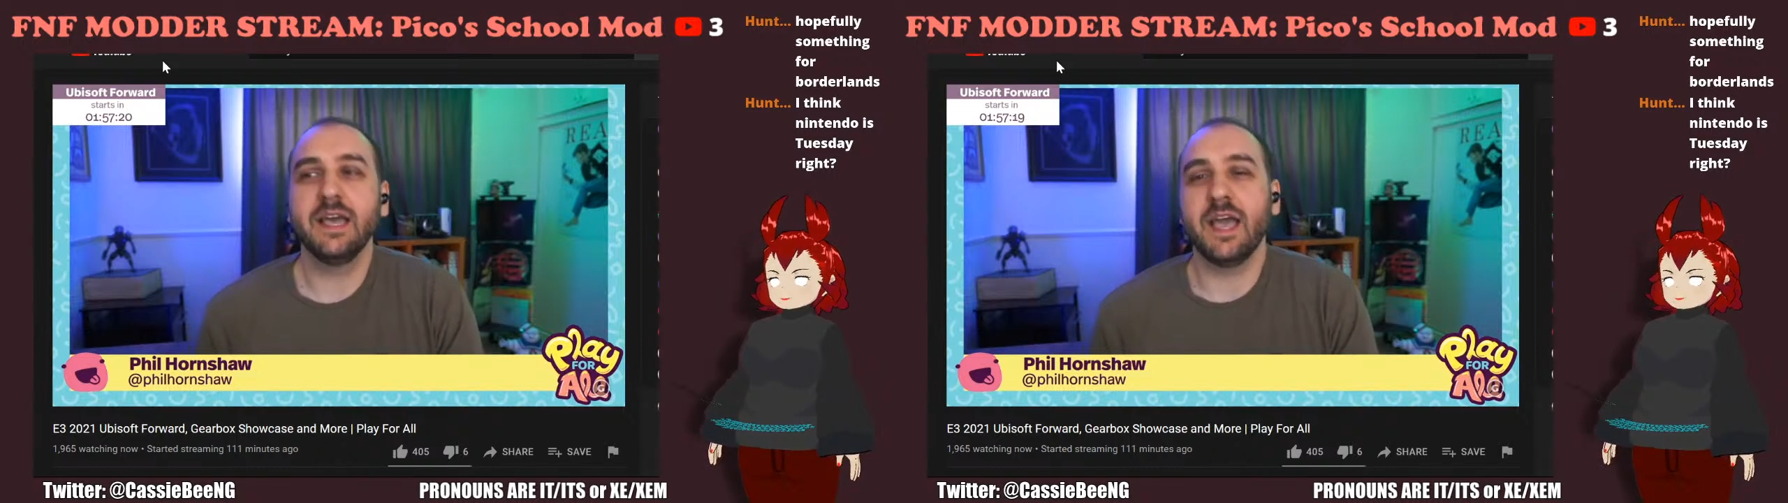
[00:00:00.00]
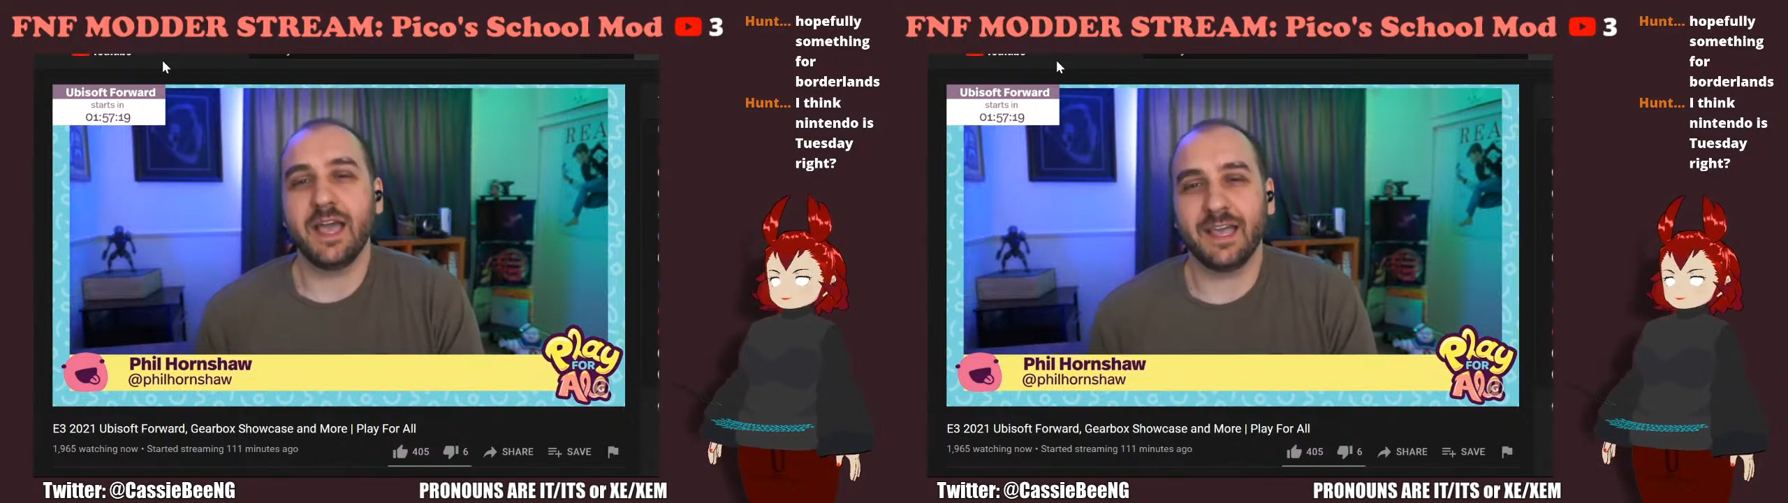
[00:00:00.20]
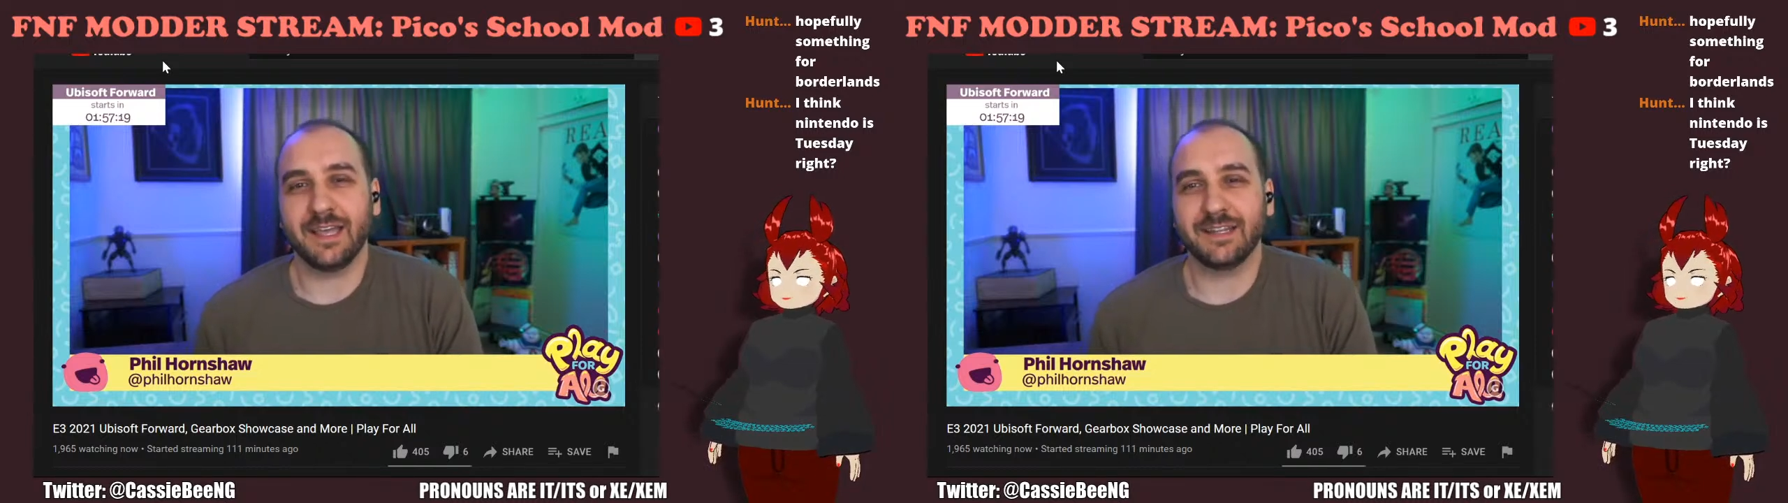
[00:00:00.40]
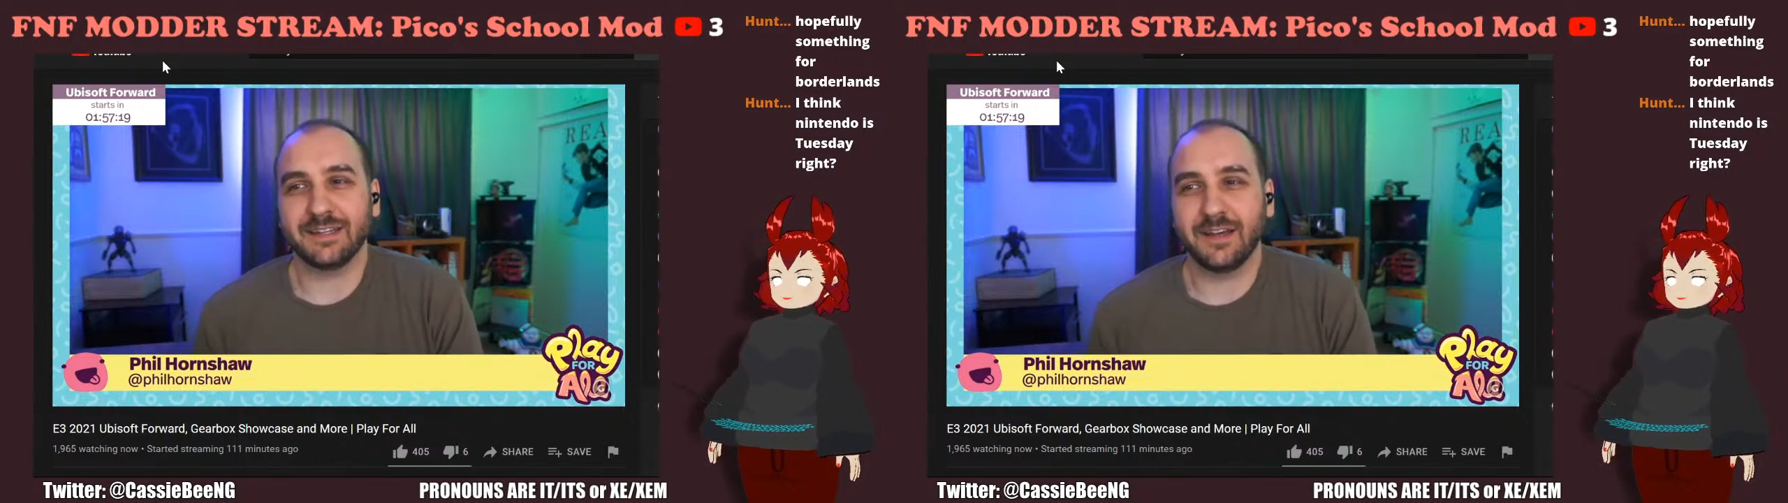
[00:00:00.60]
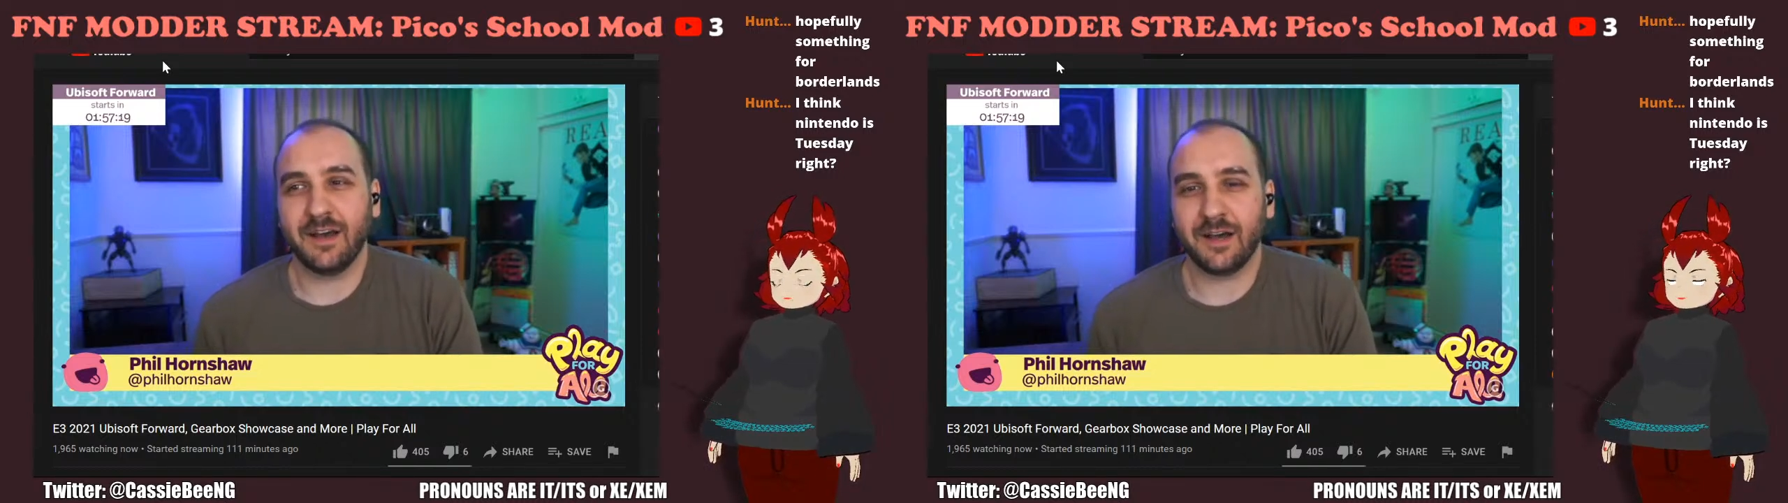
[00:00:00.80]
And
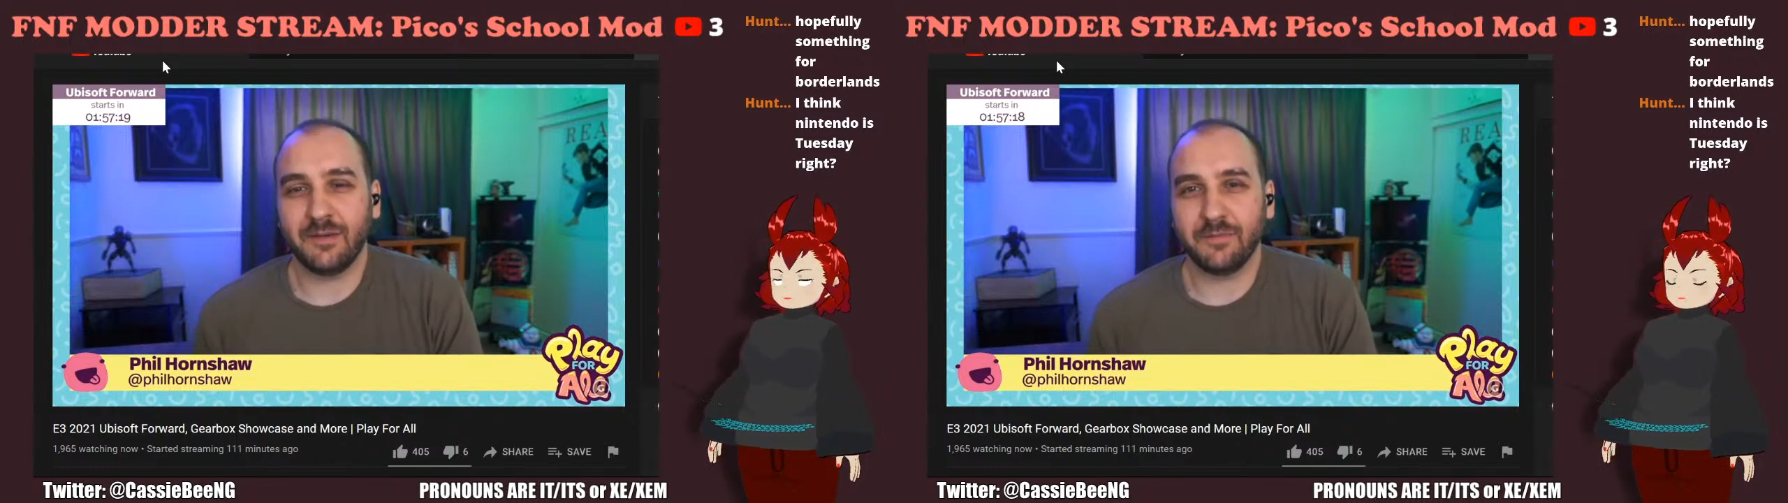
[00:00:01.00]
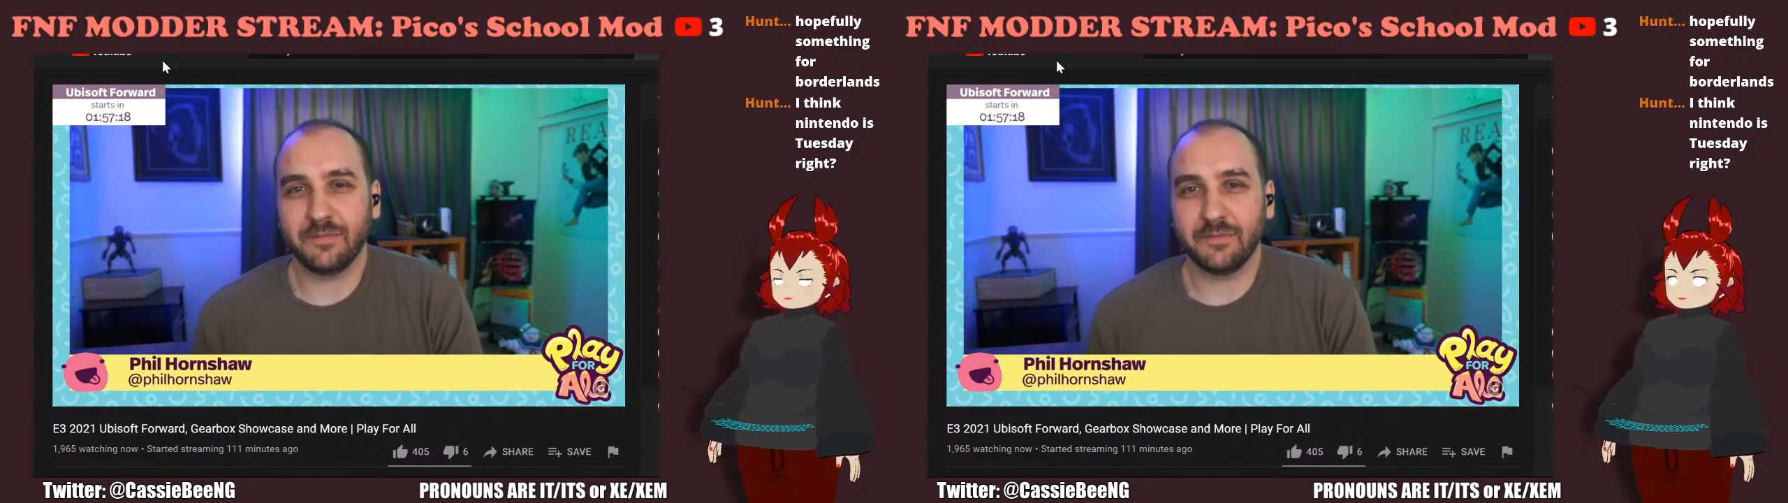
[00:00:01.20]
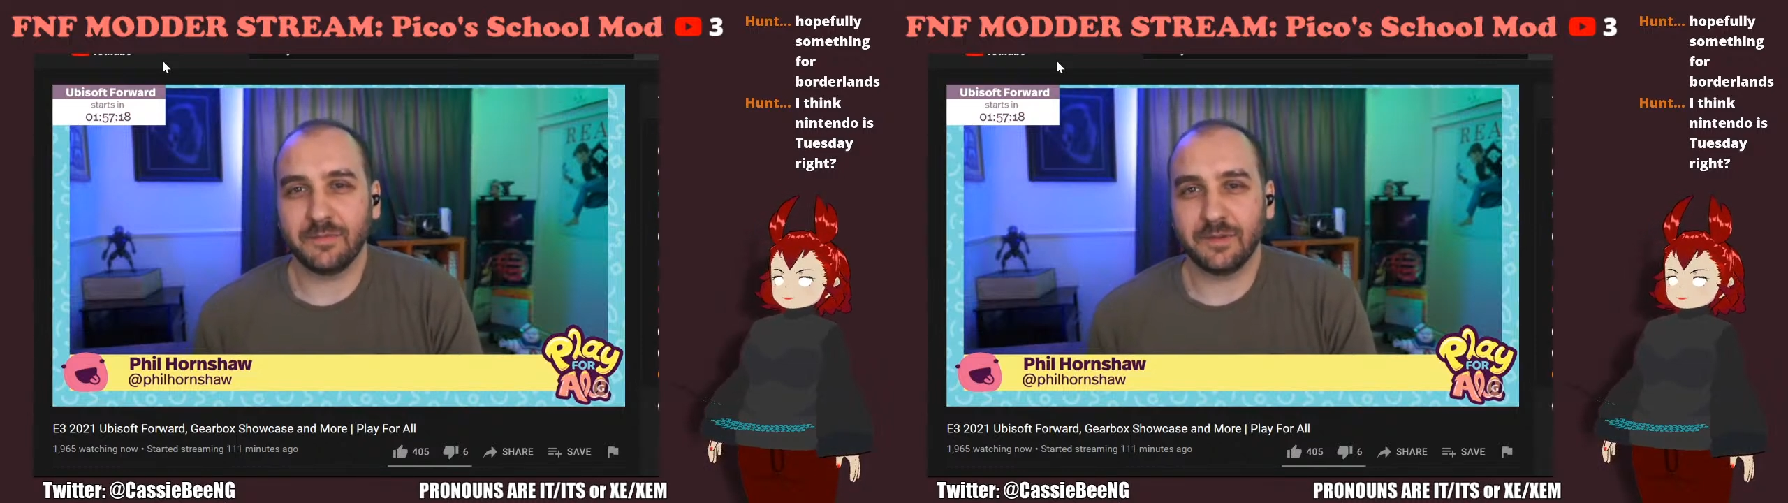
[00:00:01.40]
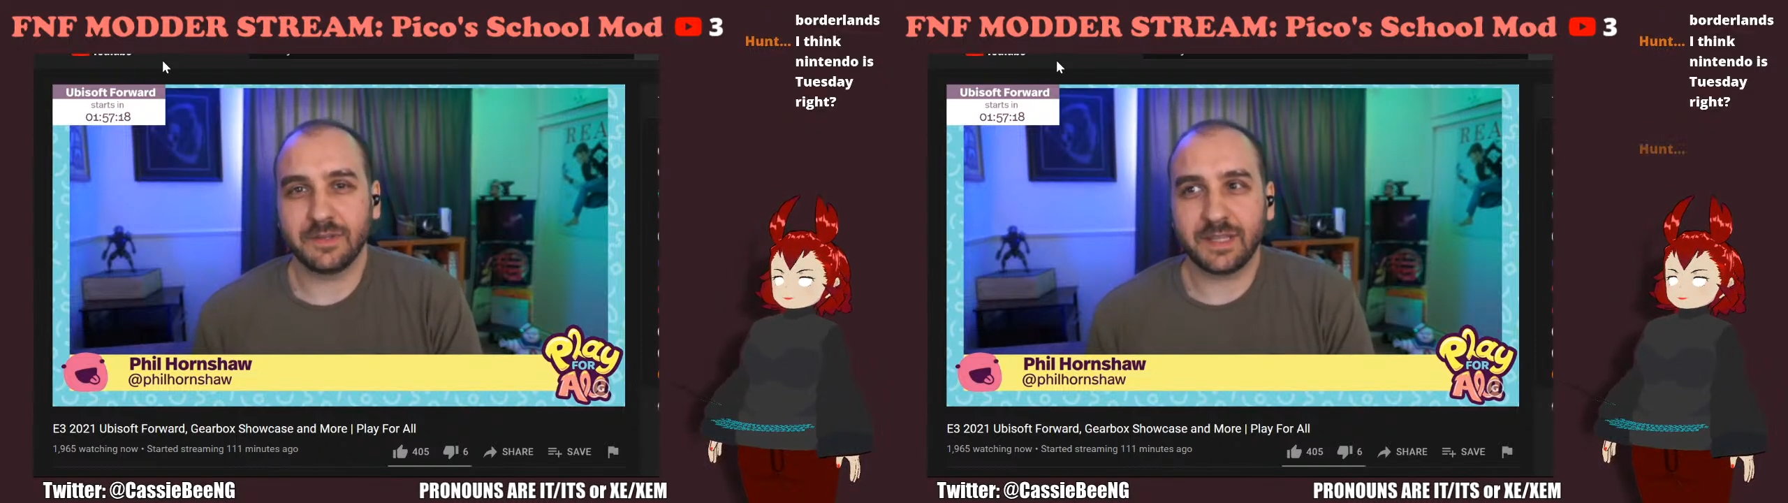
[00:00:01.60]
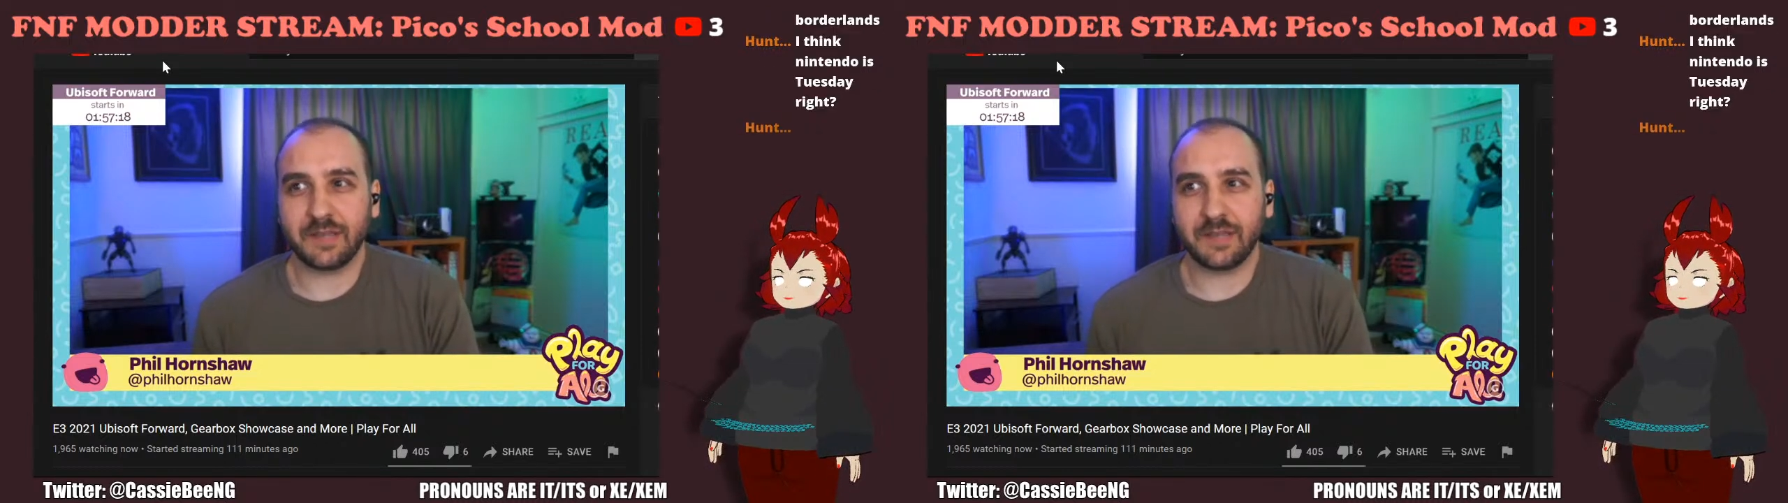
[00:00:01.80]
it